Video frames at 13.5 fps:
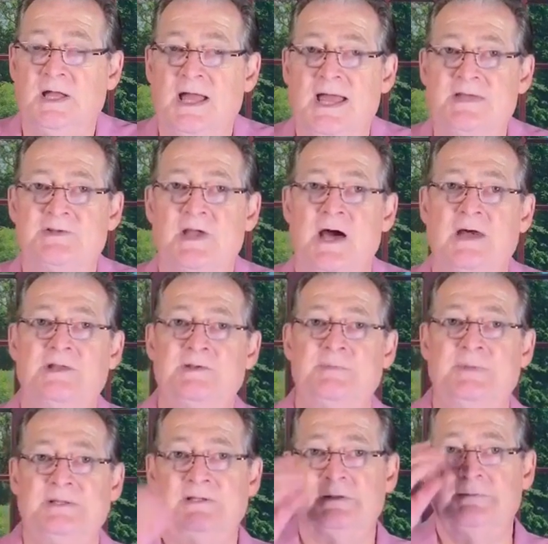as God has
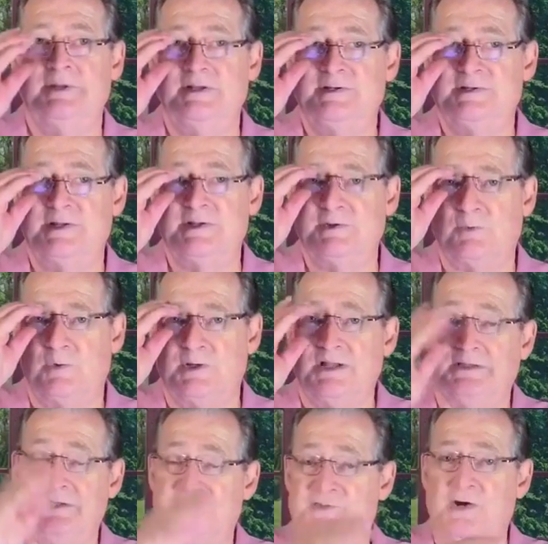been committed to his word. Now
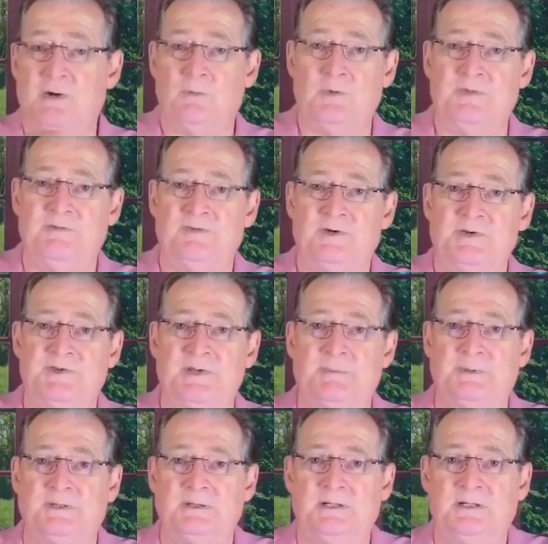let's start with a very
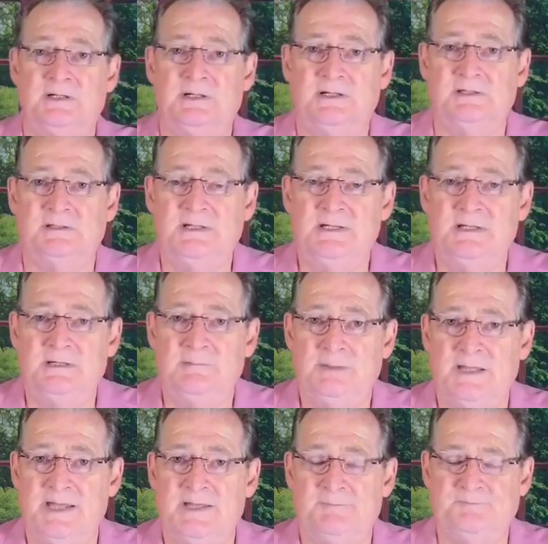simple uh,
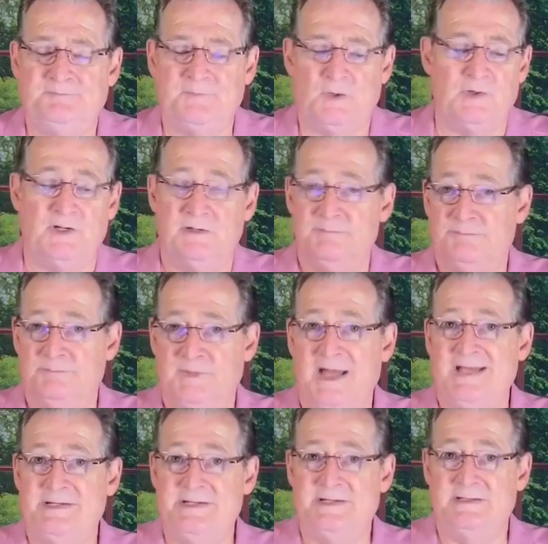plan or uh,
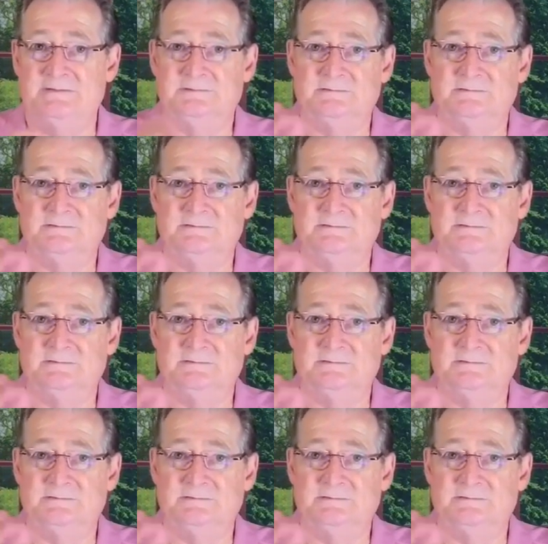idea.